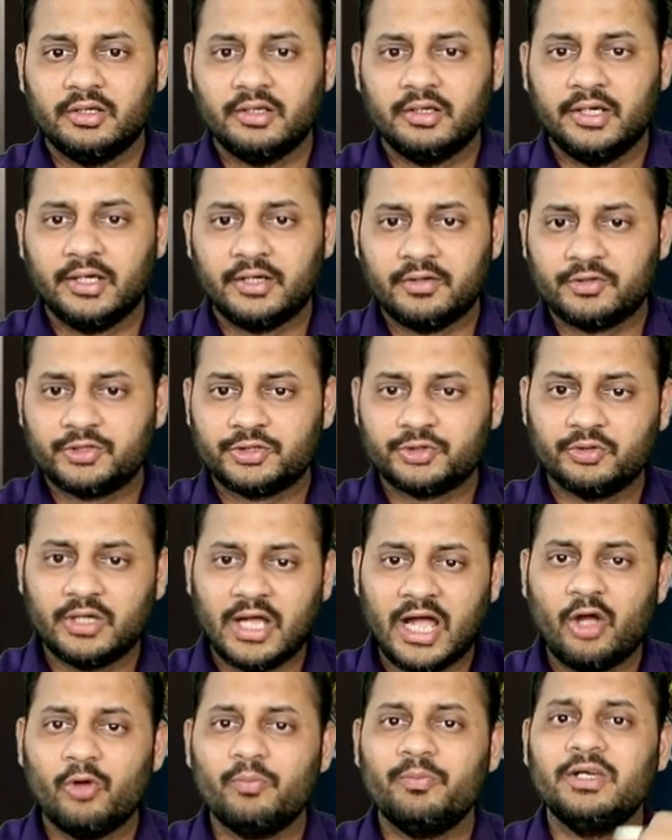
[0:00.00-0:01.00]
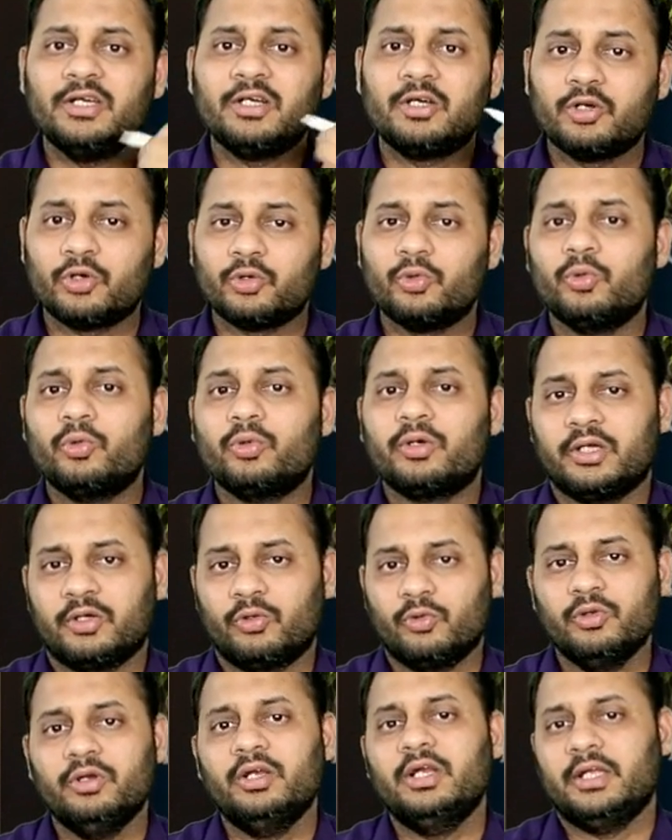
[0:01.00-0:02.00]
It should have been crore
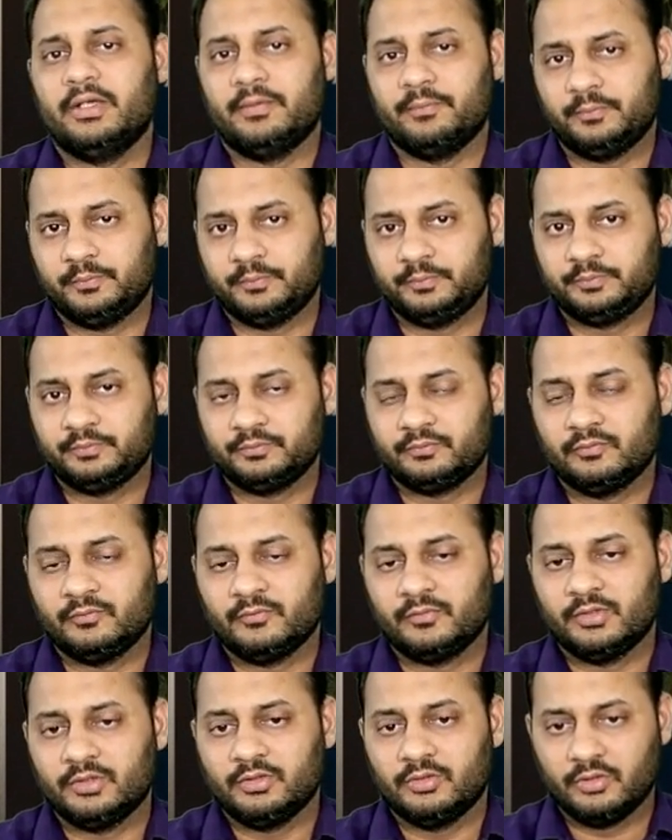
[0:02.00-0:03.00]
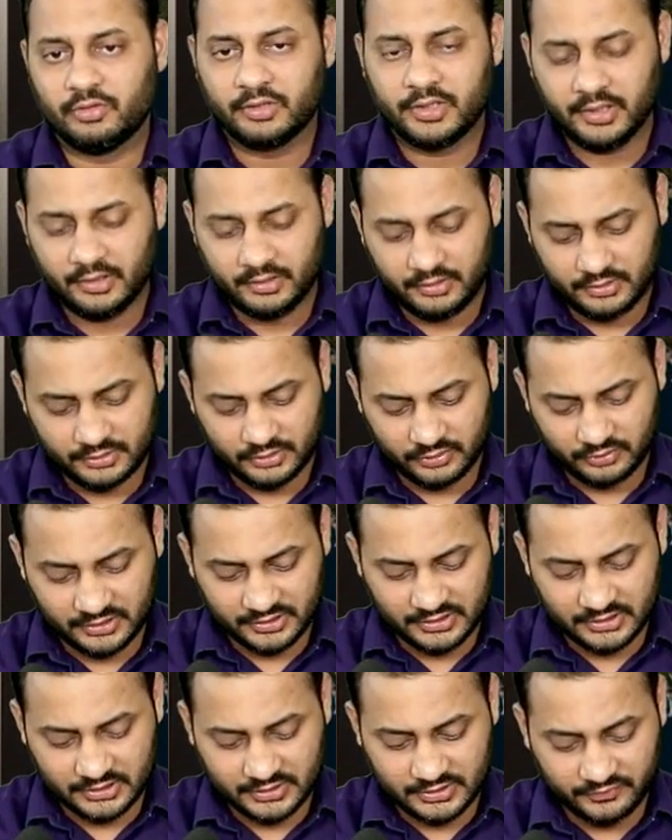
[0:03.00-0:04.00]
only. Okay, so
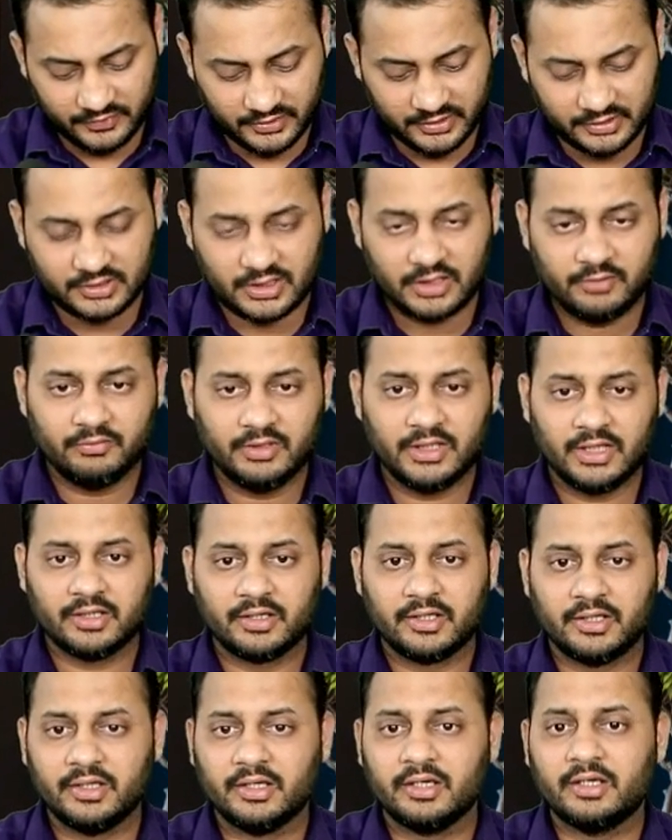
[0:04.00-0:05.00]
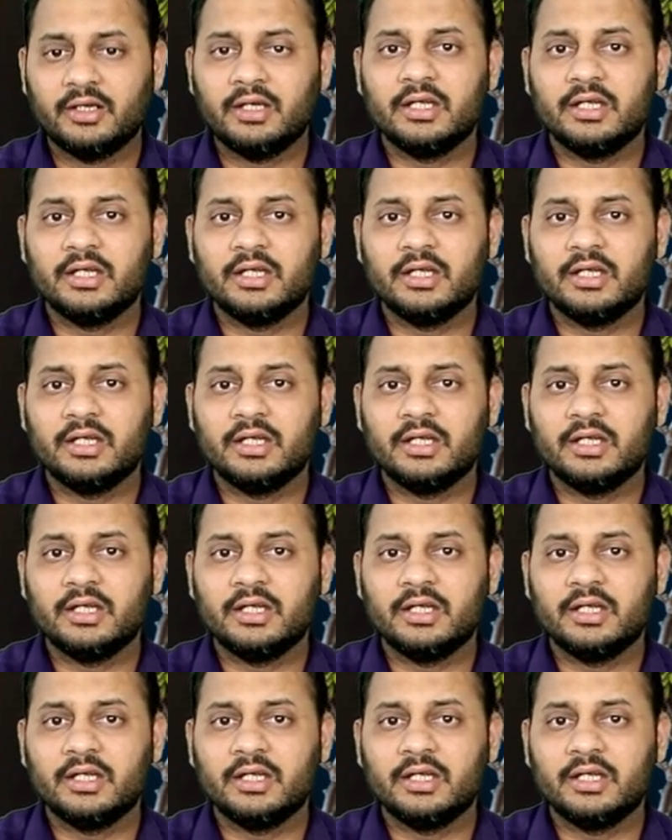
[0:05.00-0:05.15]
this is first time we are getting a